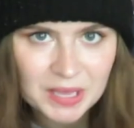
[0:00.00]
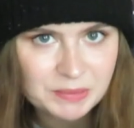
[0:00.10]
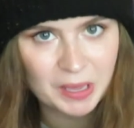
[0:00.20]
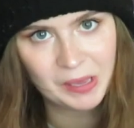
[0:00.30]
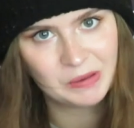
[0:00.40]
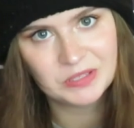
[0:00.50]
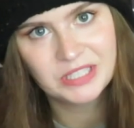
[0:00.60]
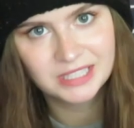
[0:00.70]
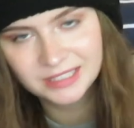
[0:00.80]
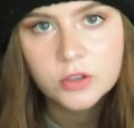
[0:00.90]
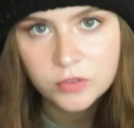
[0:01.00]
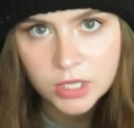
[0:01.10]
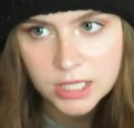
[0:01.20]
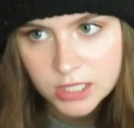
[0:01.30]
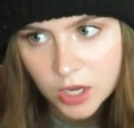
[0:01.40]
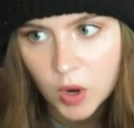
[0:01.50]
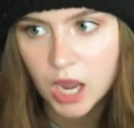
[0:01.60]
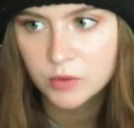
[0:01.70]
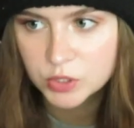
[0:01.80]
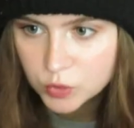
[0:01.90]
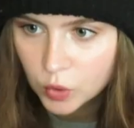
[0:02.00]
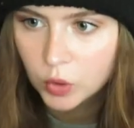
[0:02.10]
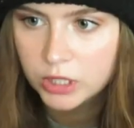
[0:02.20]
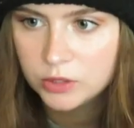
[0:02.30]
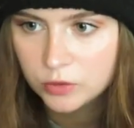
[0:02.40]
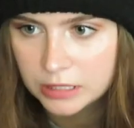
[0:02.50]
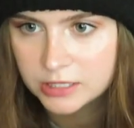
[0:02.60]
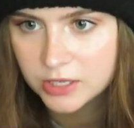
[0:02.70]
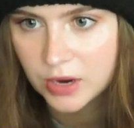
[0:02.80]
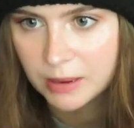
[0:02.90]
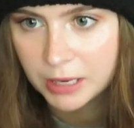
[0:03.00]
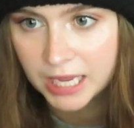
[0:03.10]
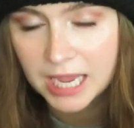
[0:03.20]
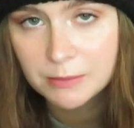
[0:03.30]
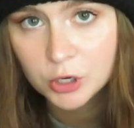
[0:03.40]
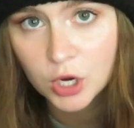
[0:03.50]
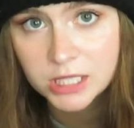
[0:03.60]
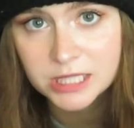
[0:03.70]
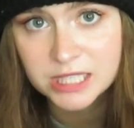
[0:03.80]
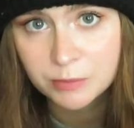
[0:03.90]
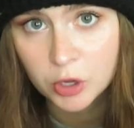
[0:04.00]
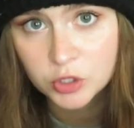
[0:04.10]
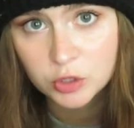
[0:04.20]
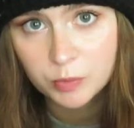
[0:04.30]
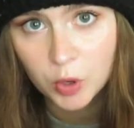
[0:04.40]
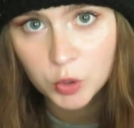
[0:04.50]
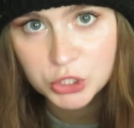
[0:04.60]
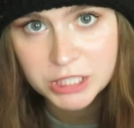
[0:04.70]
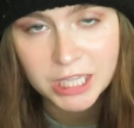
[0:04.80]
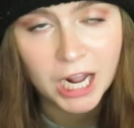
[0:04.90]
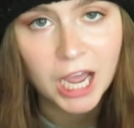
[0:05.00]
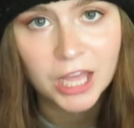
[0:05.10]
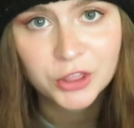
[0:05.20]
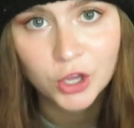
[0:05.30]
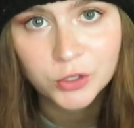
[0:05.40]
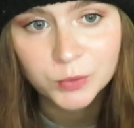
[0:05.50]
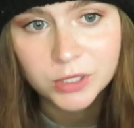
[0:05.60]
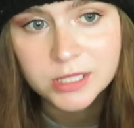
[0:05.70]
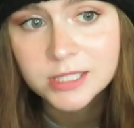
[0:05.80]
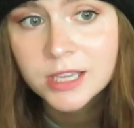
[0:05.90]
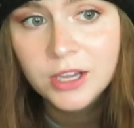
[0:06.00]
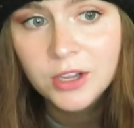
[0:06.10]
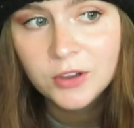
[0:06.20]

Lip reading: Hey pals. So a few days ago I was scrolling through Instagram and I came across this sponsored post that I thought was